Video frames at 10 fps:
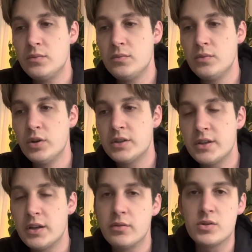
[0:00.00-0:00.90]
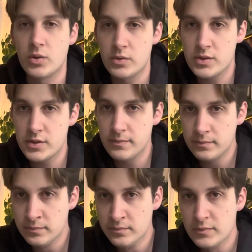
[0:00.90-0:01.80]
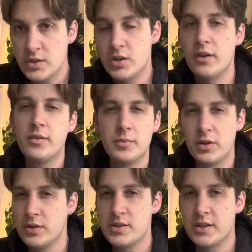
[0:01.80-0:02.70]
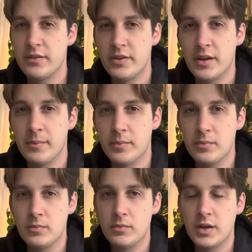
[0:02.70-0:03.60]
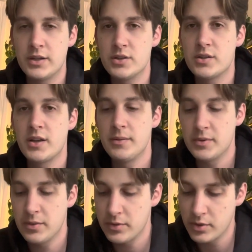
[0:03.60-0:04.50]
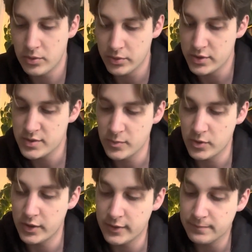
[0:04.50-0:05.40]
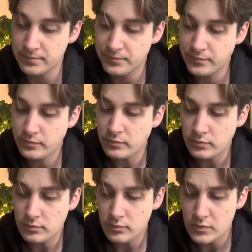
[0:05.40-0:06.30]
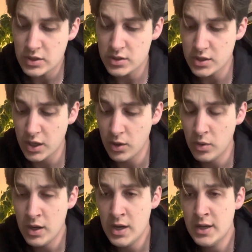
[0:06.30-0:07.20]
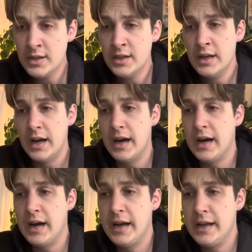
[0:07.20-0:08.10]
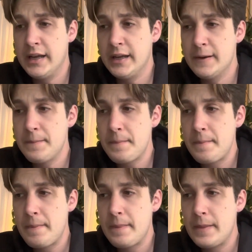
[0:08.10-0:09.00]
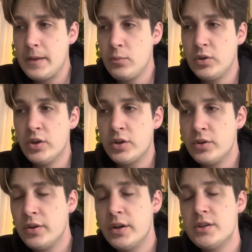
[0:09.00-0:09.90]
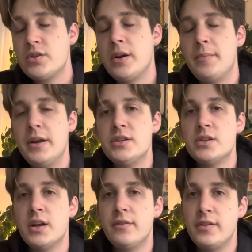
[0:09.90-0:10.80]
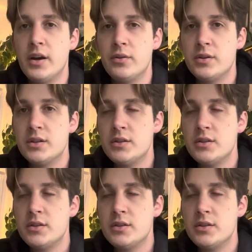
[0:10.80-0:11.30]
looked at their results. Sorry if I'm a little stuffy. I just came down with a cold this morning. So I would look through their Instagram pages, and I found